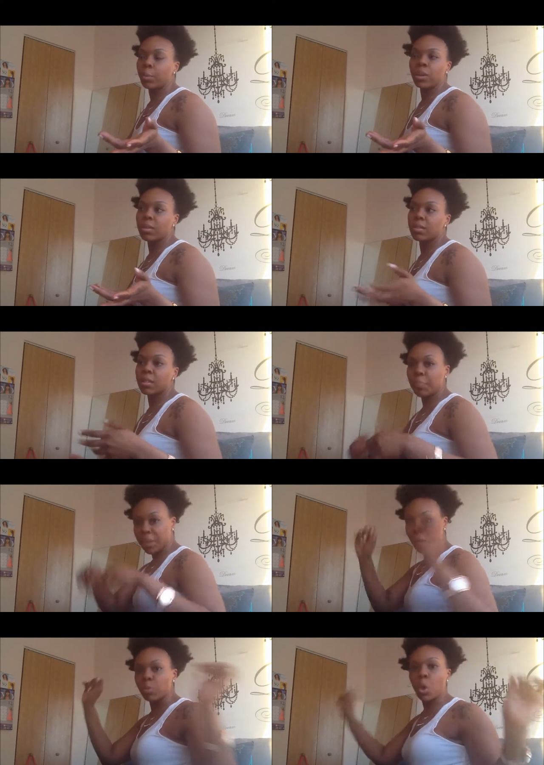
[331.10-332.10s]
with something
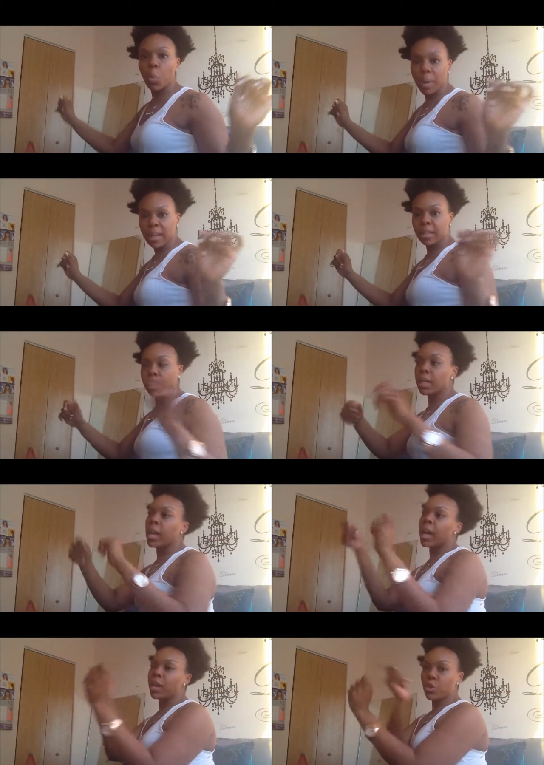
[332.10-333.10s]
that was open-ended.
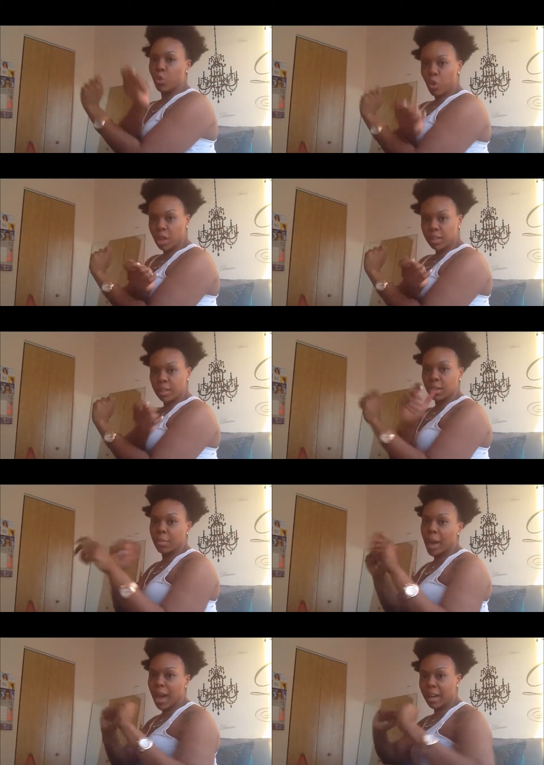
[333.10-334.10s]
And you crossed it in the
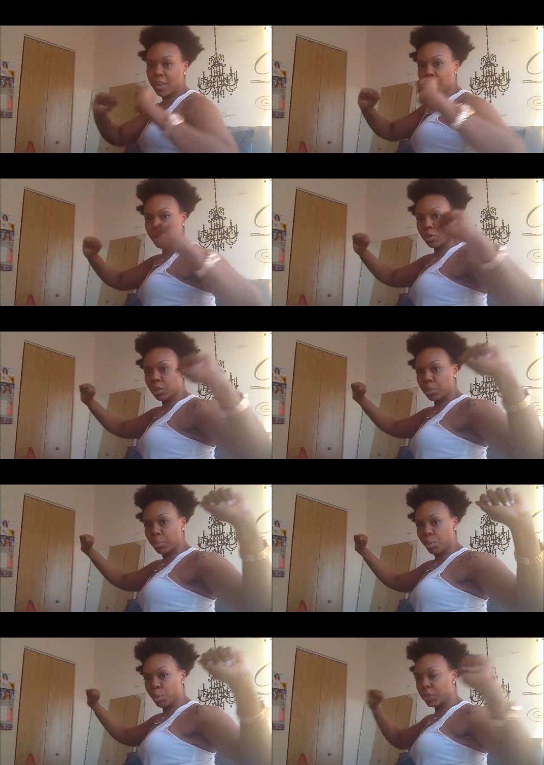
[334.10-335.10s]
back, and then you're just gonna pull the